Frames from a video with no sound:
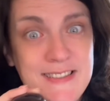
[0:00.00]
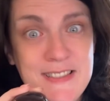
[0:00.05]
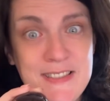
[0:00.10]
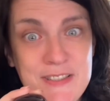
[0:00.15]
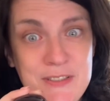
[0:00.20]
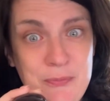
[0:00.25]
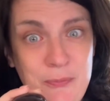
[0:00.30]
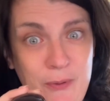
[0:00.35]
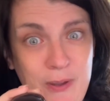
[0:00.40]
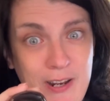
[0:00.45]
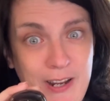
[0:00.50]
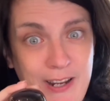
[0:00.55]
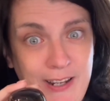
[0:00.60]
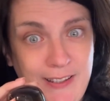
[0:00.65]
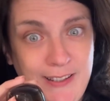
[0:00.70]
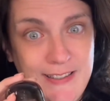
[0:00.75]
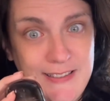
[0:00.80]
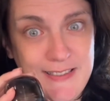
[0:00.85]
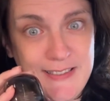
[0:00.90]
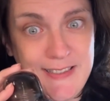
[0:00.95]
this is what I
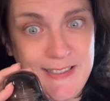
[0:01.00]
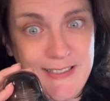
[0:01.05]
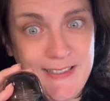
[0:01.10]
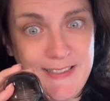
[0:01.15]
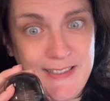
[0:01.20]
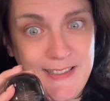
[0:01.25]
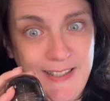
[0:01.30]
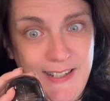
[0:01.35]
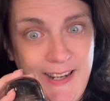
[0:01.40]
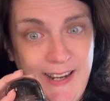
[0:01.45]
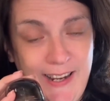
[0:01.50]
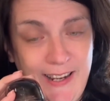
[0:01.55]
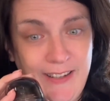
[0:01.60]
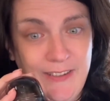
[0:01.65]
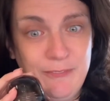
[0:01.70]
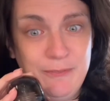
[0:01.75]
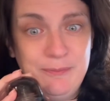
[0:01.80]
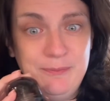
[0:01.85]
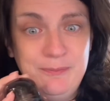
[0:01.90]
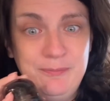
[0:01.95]
listed
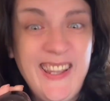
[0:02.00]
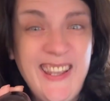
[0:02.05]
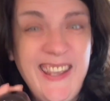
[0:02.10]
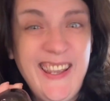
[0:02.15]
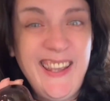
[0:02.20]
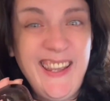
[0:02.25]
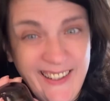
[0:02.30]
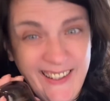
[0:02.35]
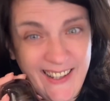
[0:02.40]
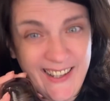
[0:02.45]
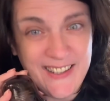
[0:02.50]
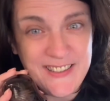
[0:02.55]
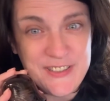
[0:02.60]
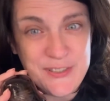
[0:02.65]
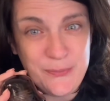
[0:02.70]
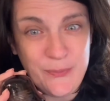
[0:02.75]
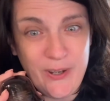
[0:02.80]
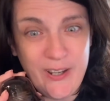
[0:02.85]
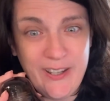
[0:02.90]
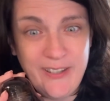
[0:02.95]
today.
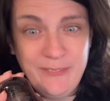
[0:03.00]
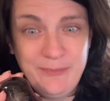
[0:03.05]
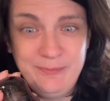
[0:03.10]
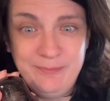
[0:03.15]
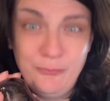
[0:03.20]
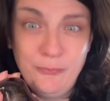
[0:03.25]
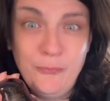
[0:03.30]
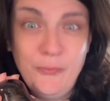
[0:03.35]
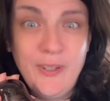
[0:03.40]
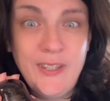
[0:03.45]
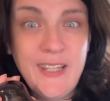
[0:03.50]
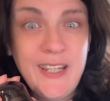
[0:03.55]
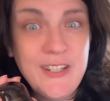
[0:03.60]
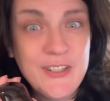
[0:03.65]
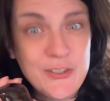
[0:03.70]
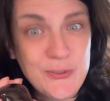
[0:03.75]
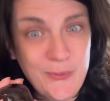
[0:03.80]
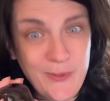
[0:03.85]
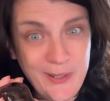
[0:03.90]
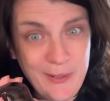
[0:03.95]
Guess what?
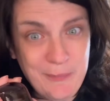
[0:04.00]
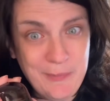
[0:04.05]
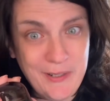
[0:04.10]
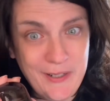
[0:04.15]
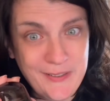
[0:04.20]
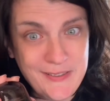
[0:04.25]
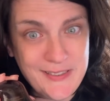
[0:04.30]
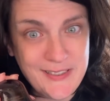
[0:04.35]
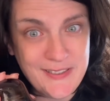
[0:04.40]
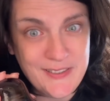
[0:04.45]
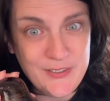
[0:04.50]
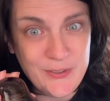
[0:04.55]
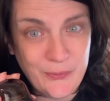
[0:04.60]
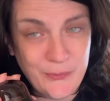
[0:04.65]
Within 20 minutes it